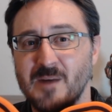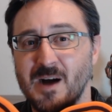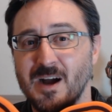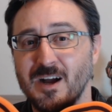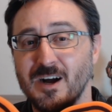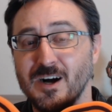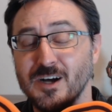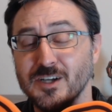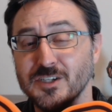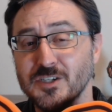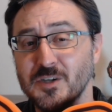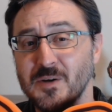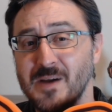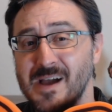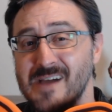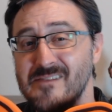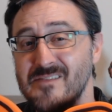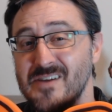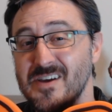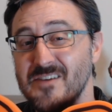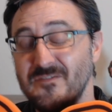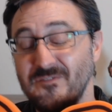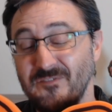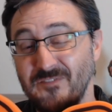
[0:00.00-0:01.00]
I also have
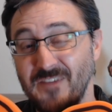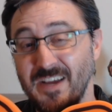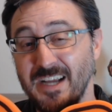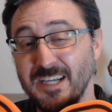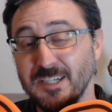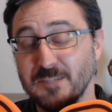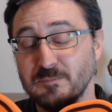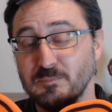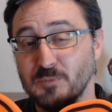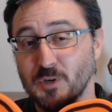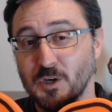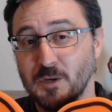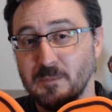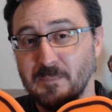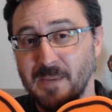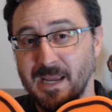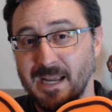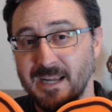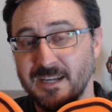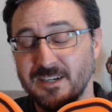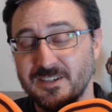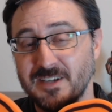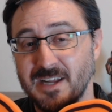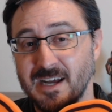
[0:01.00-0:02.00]
a Facebook
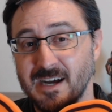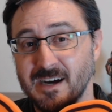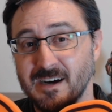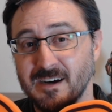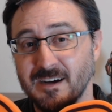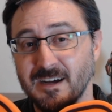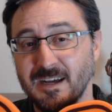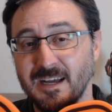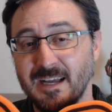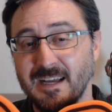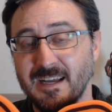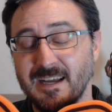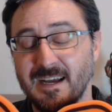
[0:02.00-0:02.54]
page now.